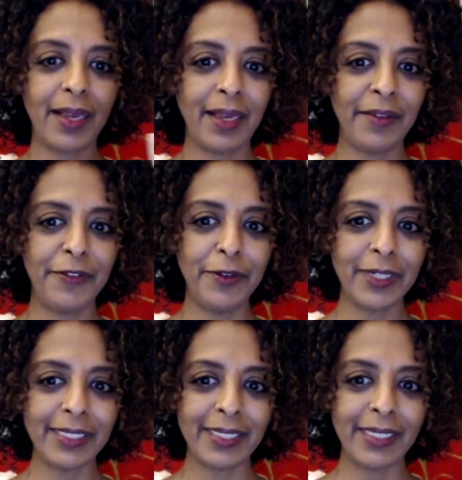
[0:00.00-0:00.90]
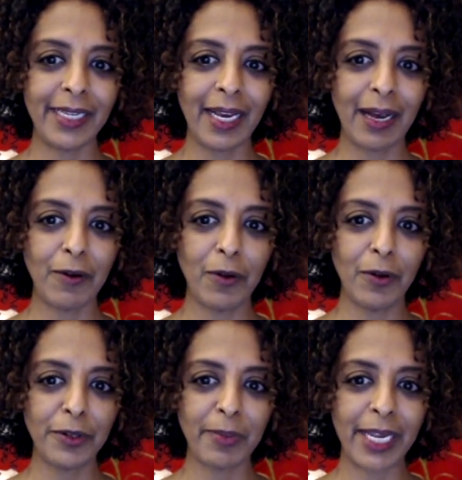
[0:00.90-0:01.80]
If you can see how
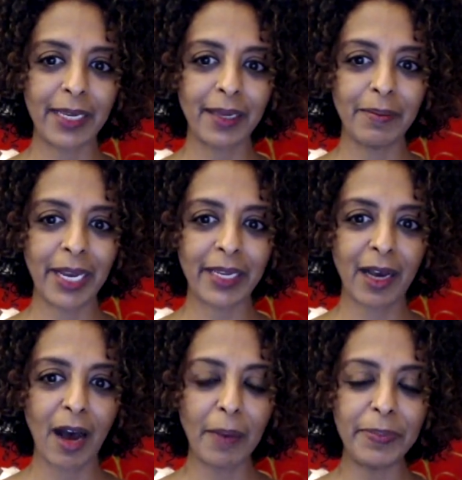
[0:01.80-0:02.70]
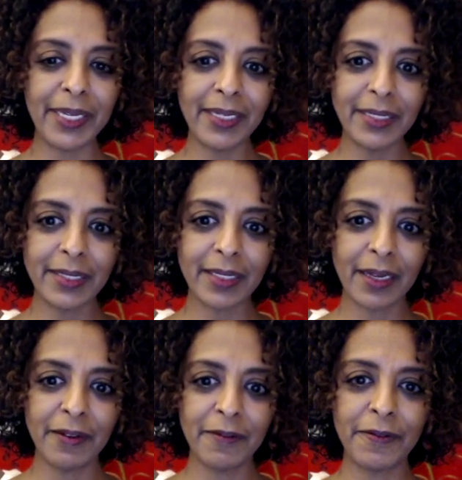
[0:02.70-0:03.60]
old my copy is
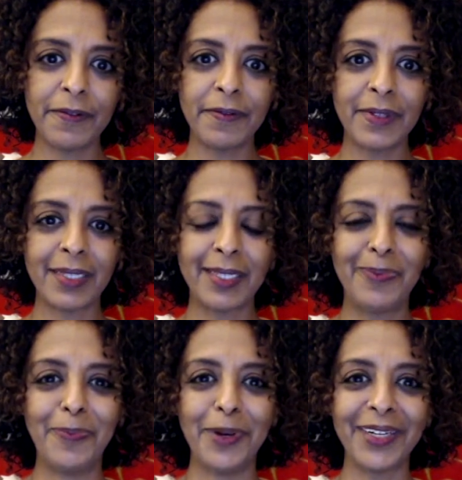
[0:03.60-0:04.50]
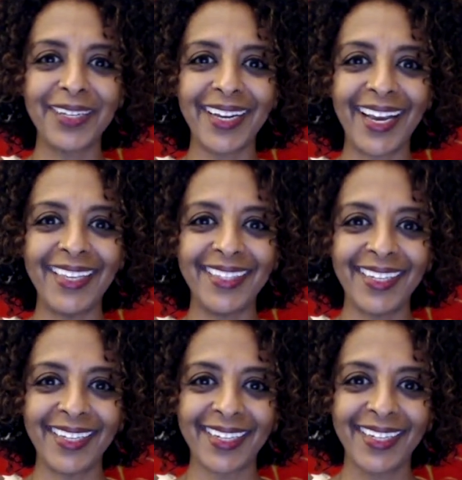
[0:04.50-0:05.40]
of this book, I
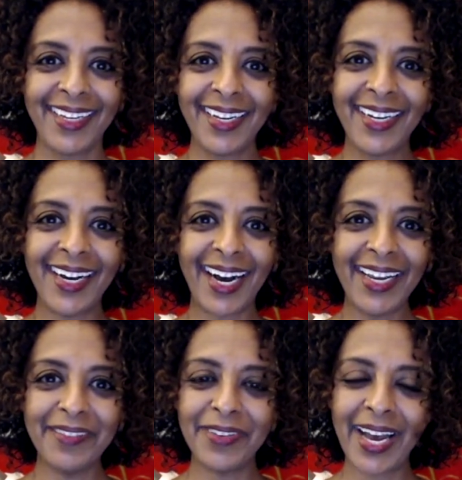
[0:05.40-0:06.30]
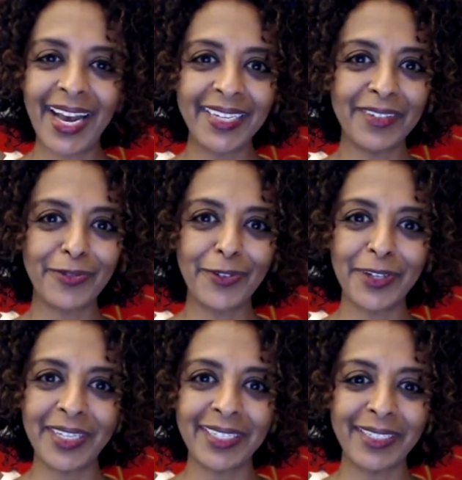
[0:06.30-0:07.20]
think I have had it for
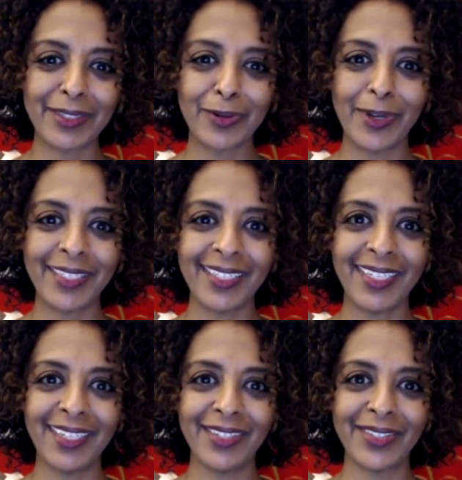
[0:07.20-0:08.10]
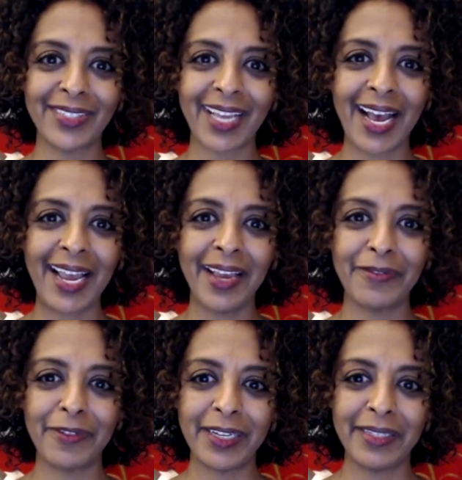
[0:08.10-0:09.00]
at least 20 years. I
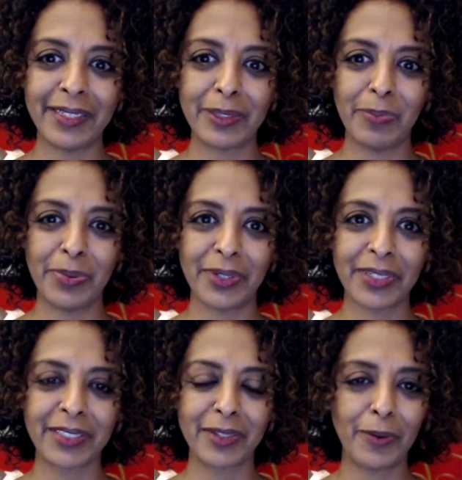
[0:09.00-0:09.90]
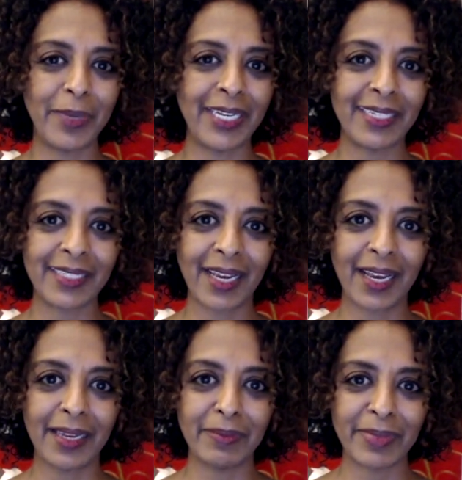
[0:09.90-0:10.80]
have read this book so many
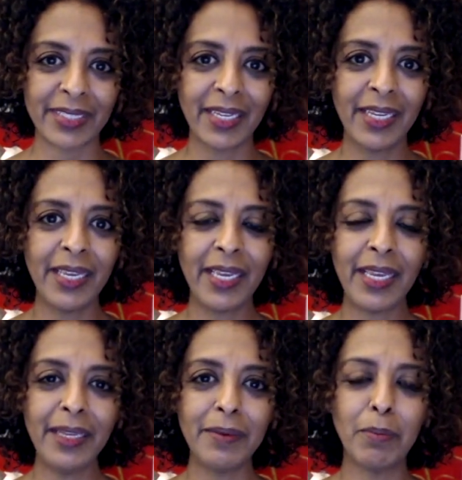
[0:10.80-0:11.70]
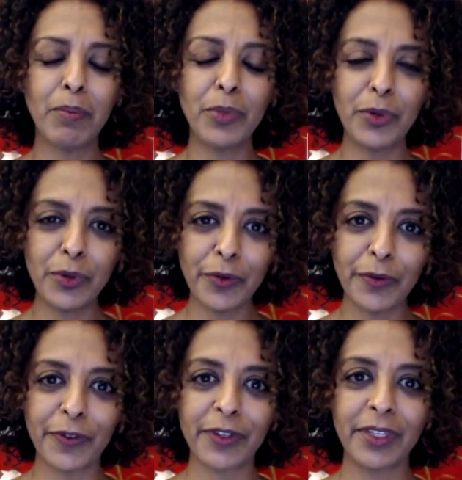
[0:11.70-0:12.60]
times. It
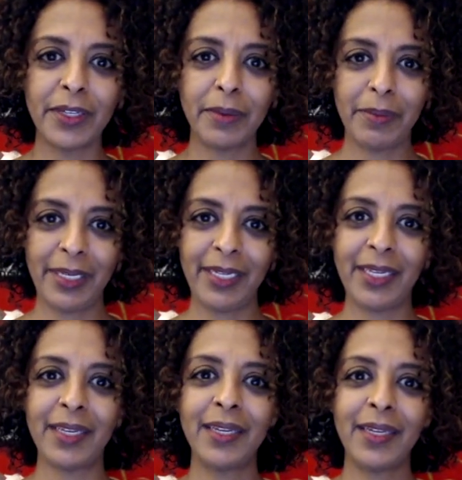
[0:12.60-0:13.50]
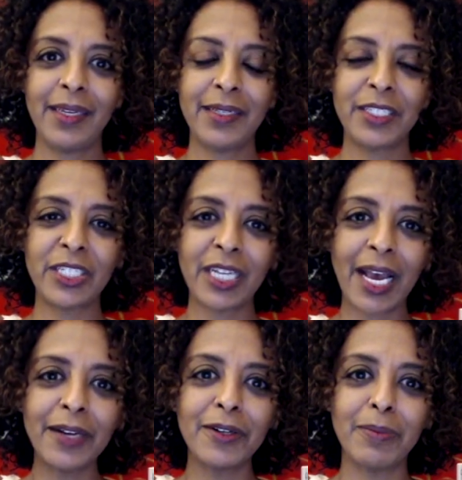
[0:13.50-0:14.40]
moved me. It
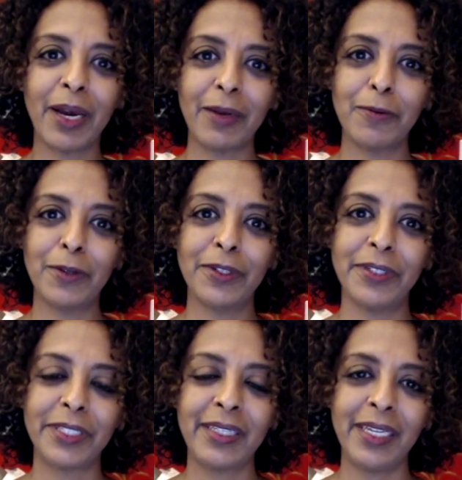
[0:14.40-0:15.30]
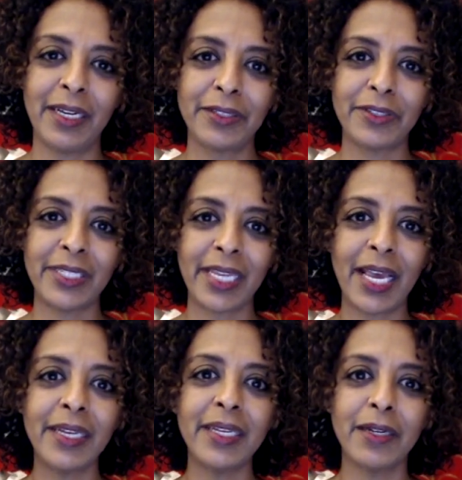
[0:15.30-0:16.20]
shattered my world, the
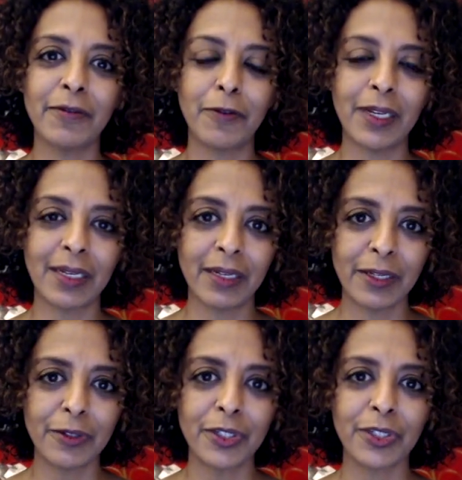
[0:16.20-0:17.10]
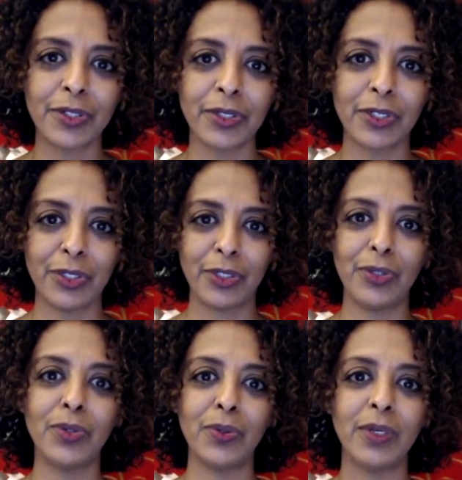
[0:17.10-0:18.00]
understanding of what literature could
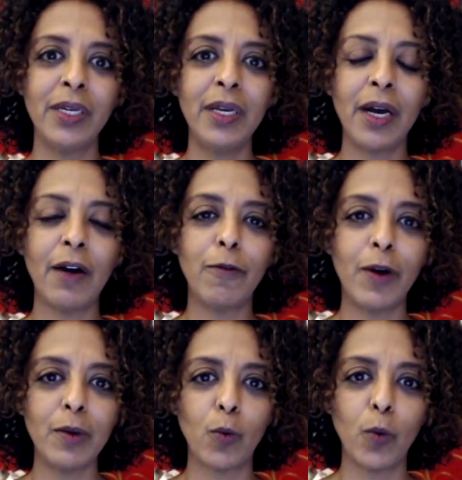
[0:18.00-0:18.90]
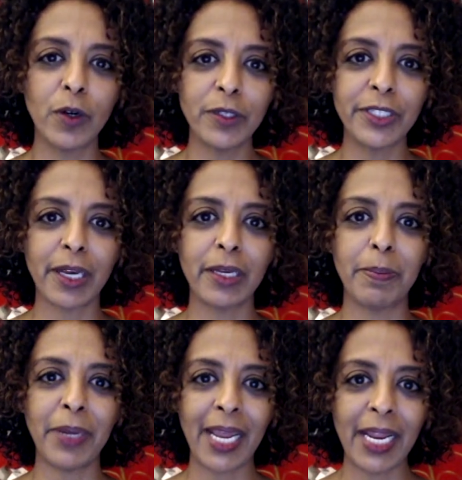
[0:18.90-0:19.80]
do, of what words on a
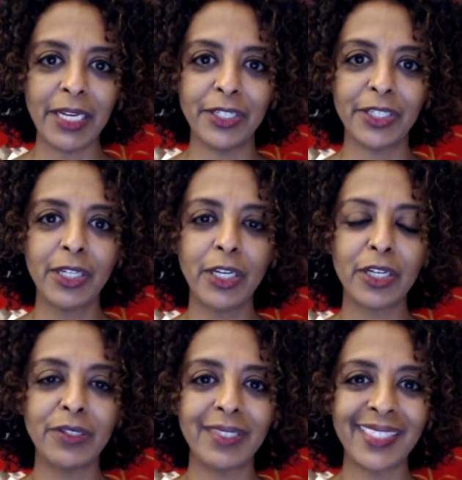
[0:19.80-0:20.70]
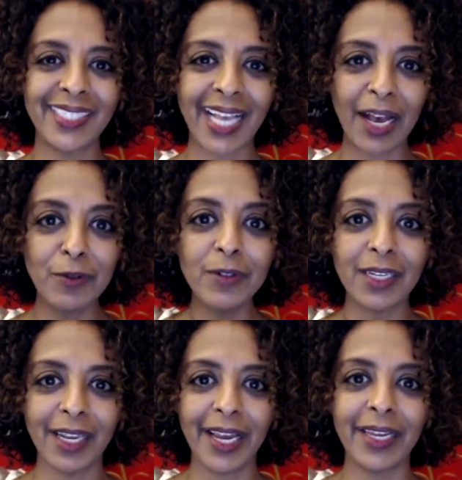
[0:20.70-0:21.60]
page could sound
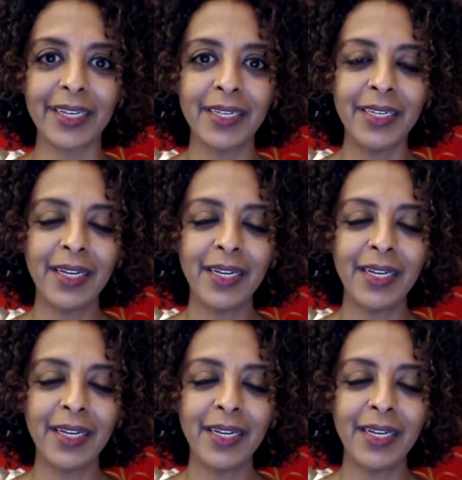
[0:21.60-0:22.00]
like.